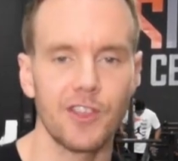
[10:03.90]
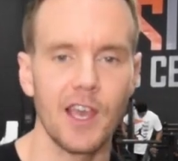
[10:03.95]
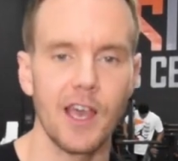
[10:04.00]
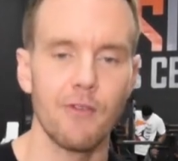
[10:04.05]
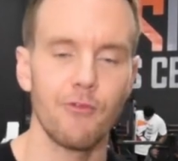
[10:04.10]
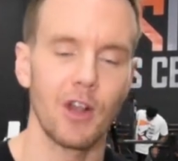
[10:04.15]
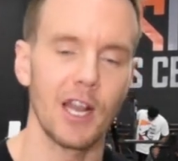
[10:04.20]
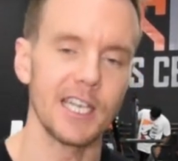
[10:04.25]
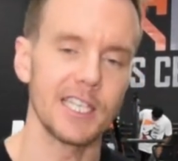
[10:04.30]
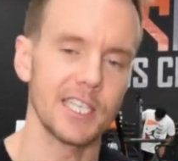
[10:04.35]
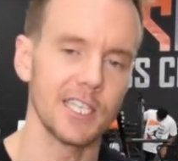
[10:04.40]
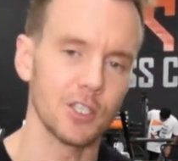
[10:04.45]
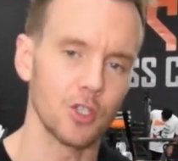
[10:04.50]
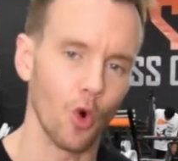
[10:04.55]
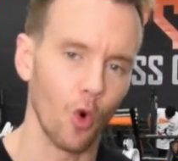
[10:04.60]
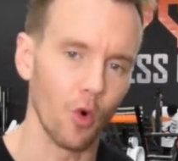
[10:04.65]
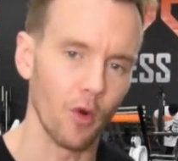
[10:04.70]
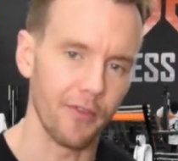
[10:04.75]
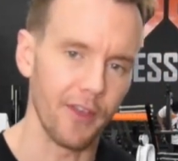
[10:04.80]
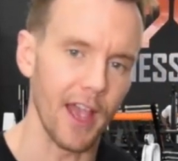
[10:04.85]
there relating to
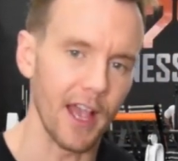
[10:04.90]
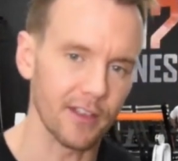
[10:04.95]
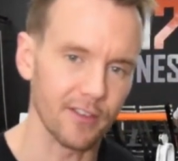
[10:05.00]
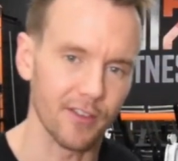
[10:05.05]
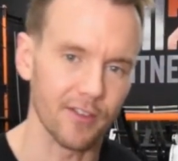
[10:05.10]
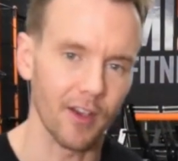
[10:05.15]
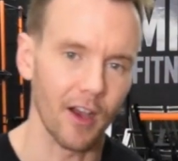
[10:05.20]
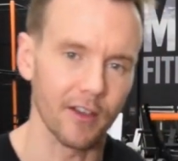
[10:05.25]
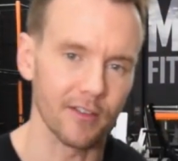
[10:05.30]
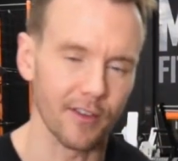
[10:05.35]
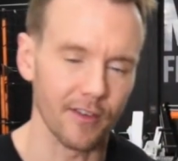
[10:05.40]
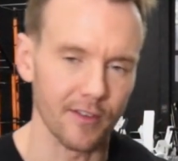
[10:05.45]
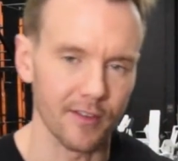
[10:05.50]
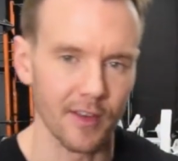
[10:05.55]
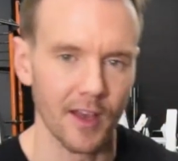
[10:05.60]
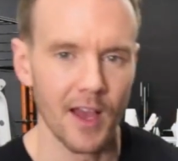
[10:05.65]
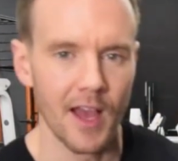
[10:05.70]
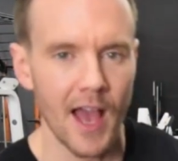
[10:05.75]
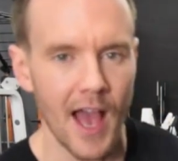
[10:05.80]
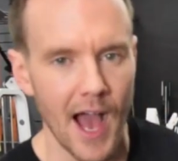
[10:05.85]
all of the
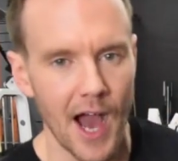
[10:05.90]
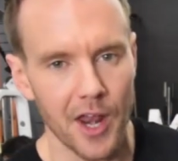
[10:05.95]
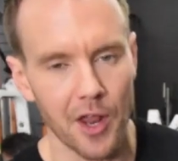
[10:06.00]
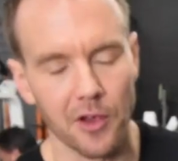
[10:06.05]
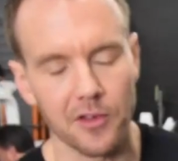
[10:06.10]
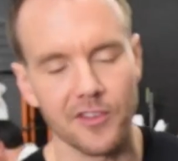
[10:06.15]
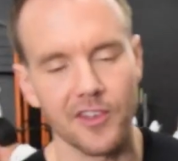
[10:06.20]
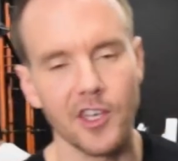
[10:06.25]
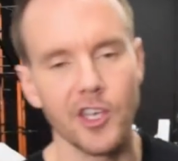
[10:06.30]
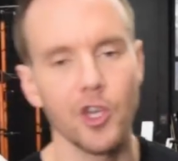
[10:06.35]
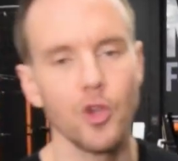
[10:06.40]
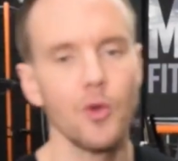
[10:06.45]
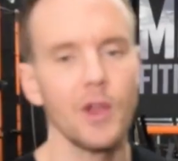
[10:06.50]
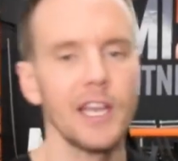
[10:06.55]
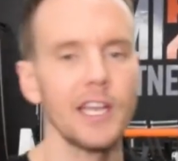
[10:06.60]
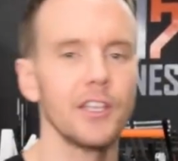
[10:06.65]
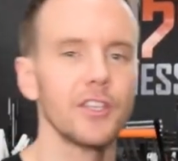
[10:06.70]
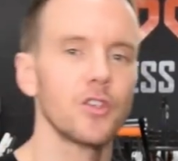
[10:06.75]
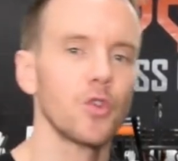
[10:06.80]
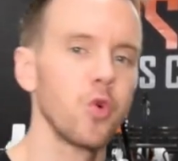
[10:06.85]
exercises. And I'll see you
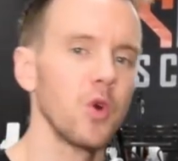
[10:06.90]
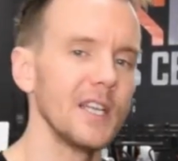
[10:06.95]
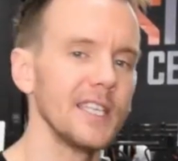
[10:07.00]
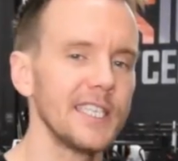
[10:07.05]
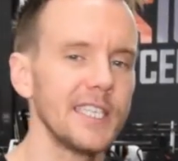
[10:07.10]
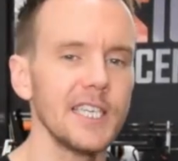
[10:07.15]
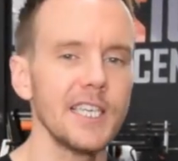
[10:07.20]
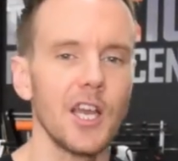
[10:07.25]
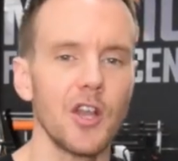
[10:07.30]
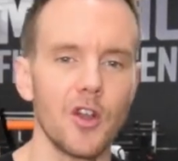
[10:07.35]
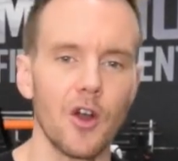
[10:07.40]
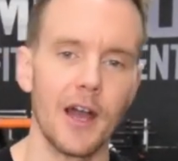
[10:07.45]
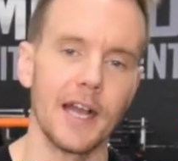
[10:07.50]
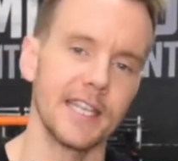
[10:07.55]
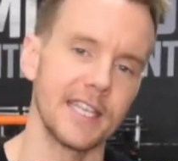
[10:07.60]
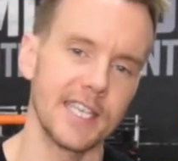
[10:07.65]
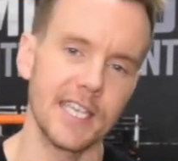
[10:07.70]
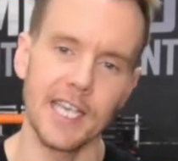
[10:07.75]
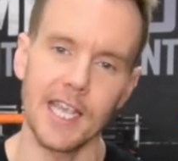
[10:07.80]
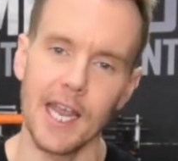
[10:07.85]
in
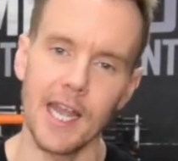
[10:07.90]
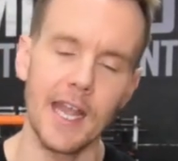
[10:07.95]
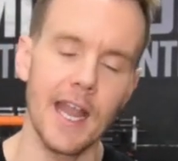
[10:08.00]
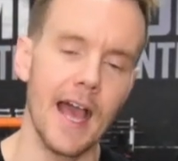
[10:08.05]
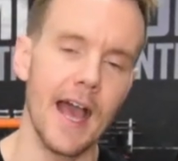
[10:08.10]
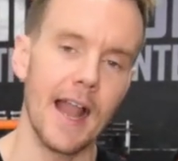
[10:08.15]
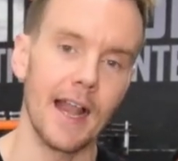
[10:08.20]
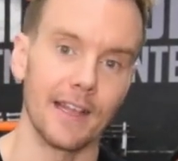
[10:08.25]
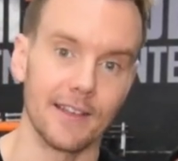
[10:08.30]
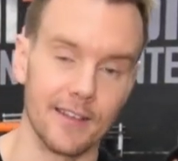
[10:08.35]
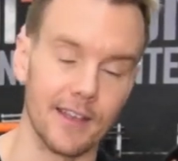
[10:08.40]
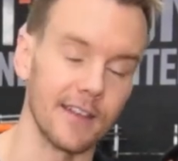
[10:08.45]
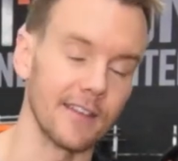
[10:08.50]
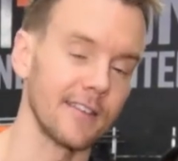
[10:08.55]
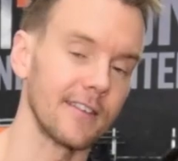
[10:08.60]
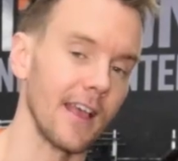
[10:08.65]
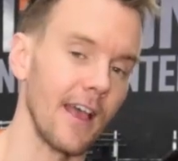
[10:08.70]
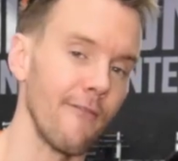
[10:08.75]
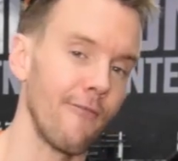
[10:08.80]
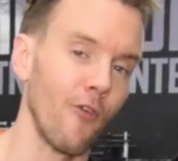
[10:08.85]
2019. Let's get
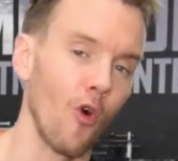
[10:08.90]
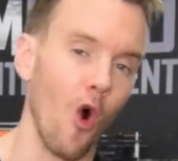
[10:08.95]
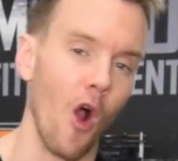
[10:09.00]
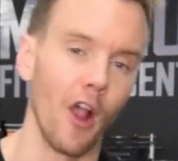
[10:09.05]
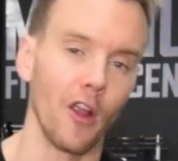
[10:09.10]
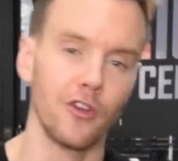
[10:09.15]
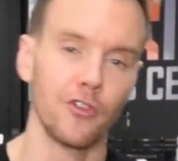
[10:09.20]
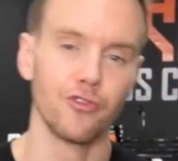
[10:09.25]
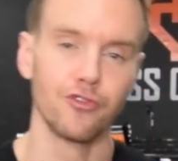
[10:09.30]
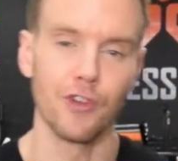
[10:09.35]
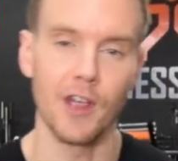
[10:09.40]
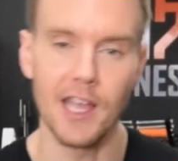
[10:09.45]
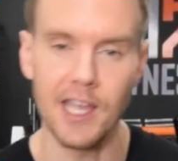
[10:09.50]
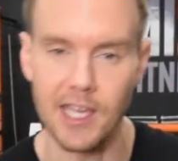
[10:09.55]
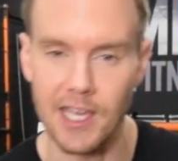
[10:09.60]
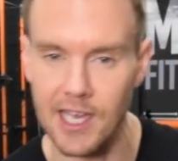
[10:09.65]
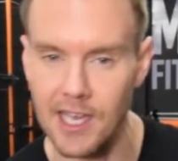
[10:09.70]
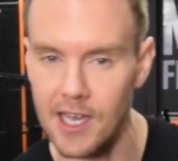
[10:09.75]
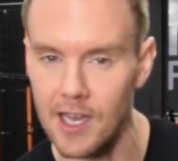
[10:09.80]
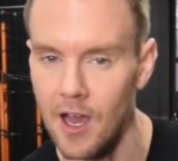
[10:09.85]
set for a great
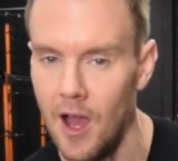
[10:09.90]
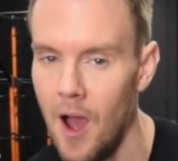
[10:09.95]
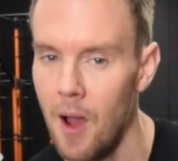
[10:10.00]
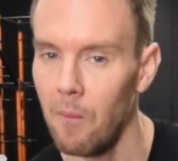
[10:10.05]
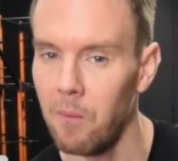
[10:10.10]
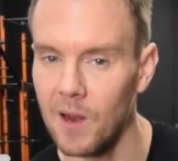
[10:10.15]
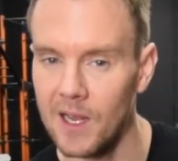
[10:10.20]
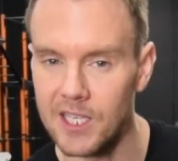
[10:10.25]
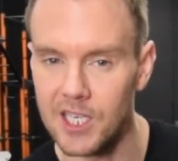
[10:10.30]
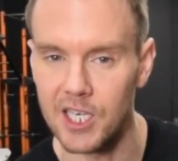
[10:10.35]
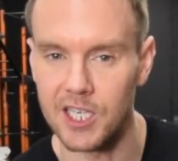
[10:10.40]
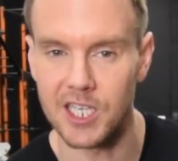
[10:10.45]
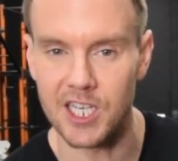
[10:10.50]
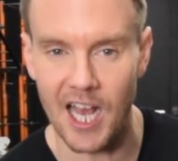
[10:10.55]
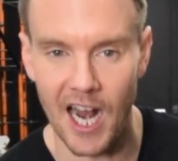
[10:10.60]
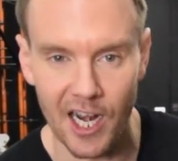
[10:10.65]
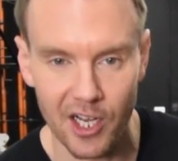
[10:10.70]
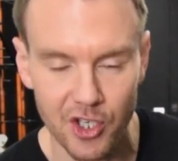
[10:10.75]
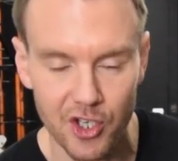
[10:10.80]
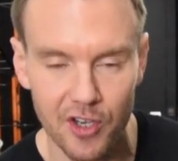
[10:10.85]
year. Plenty of
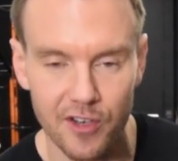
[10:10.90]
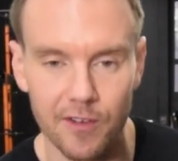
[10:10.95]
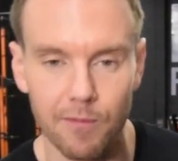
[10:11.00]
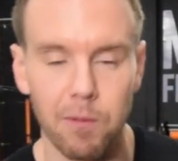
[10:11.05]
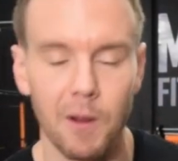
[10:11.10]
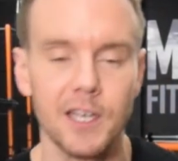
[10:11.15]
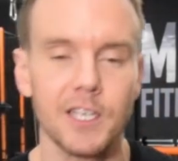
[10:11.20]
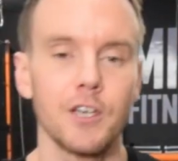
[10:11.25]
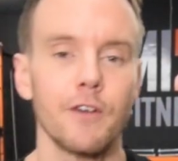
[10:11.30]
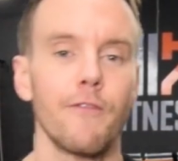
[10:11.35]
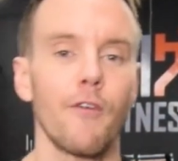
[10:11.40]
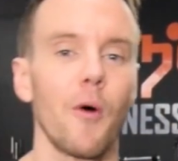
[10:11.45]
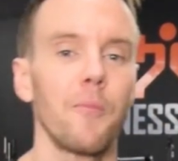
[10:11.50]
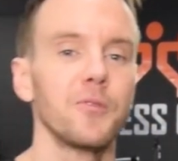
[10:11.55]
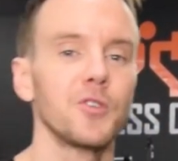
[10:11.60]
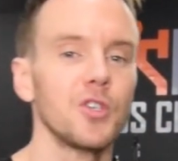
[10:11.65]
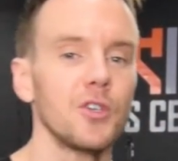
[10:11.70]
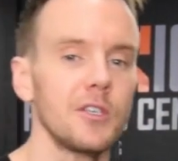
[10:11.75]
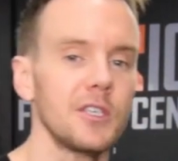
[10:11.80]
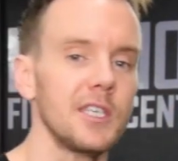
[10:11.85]
challenges, plenty of
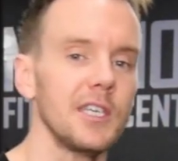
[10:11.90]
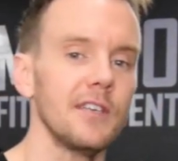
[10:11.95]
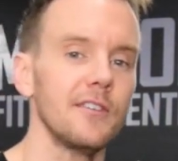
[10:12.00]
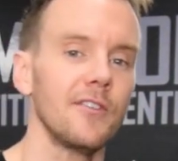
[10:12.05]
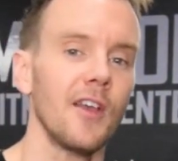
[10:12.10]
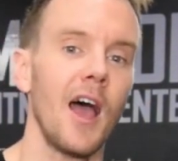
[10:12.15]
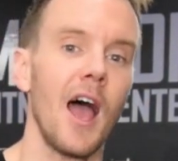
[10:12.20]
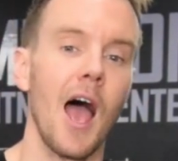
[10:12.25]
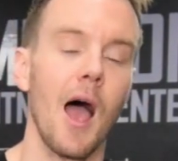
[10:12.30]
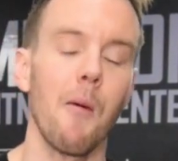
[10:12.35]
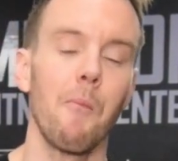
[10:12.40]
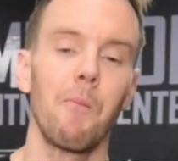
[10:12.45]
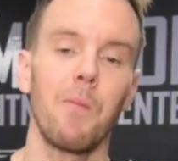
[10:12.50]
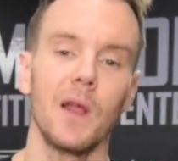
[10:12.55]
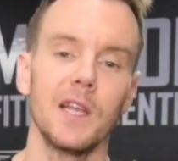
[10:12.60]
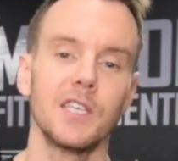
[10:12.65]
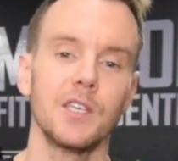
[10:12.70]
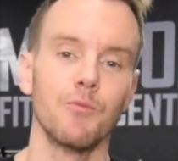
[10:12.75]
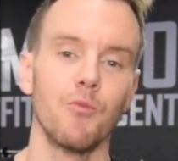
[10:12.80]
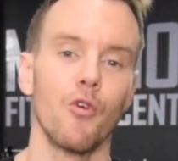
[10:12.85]
opportunities, and
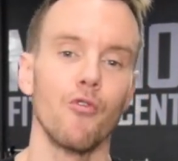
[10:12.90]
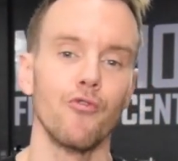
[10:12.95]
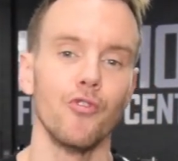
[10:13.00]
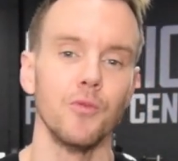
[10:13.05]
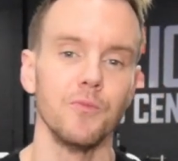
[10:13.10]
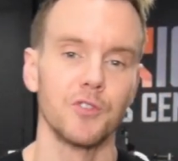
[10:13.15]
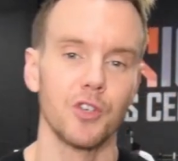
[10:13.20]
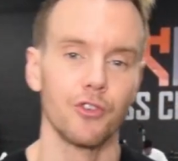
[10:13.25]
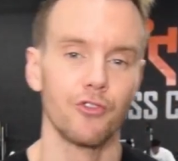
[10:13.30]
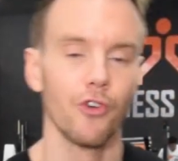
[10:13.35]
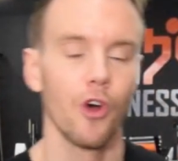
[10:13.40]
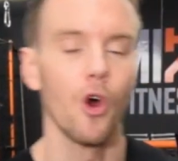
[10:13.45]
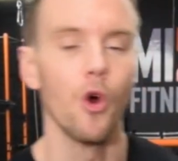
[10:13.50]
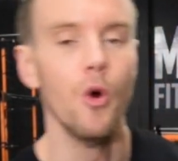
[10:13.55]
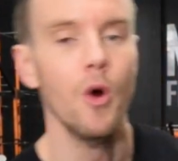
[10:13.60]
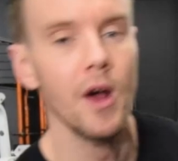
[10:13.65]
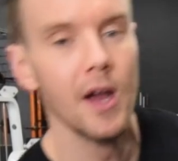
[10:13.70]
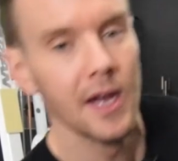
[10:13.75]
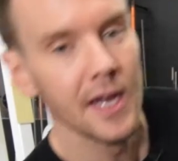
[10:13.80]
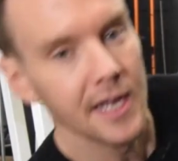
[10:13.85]
plenty more room to grow.